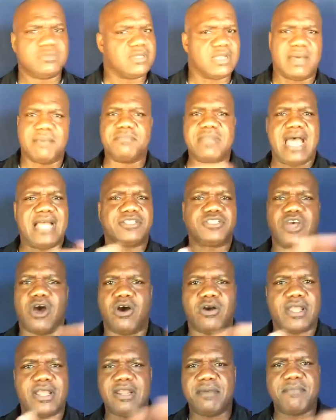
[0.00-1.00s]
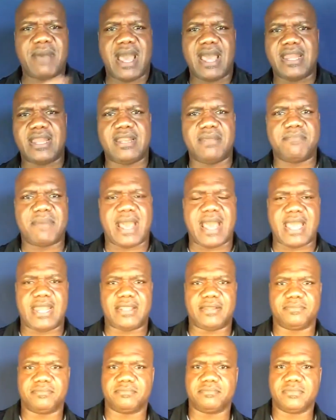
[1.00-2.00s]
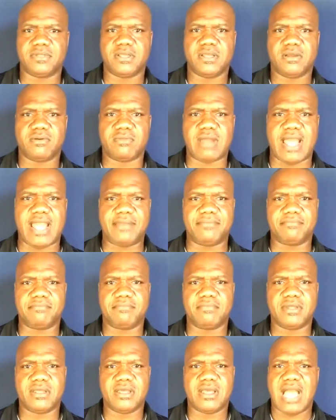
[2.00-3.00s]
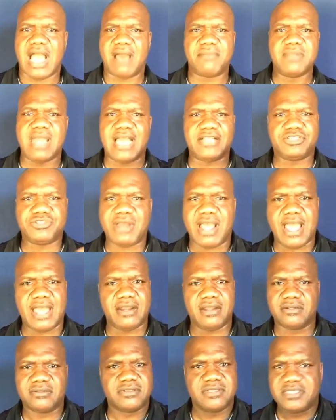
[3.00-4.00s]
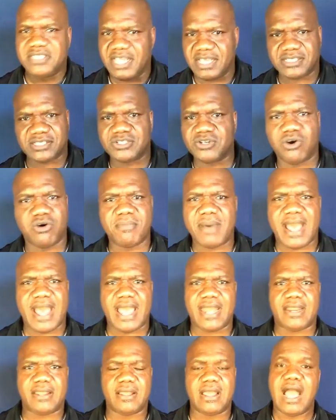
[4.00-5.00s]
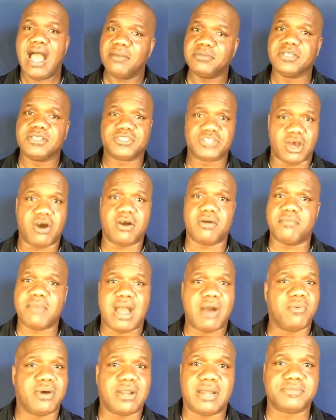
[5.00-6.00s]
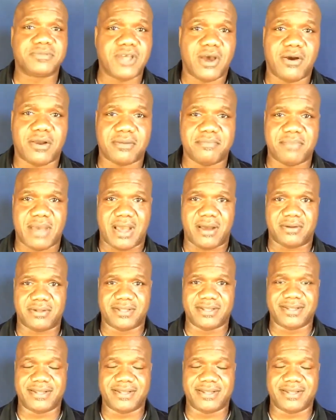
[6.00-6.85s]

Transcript: I'm not talking about anybody, right? I'm not trying to diss nobody. I'm just talking about what I'm talking about,